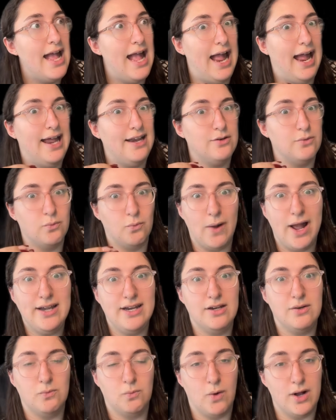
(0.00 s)
and when
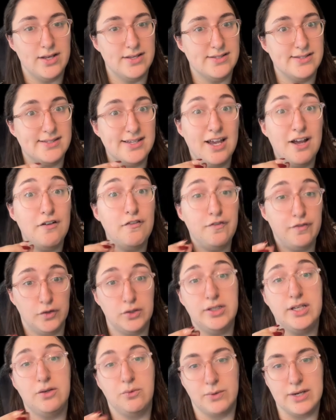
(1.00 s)
it was
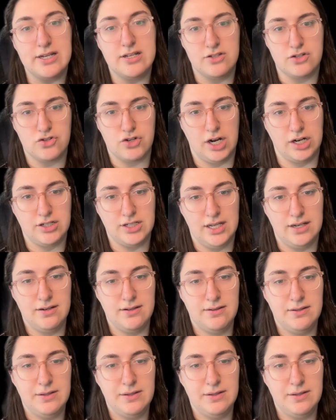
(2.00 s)
fully reconstructed.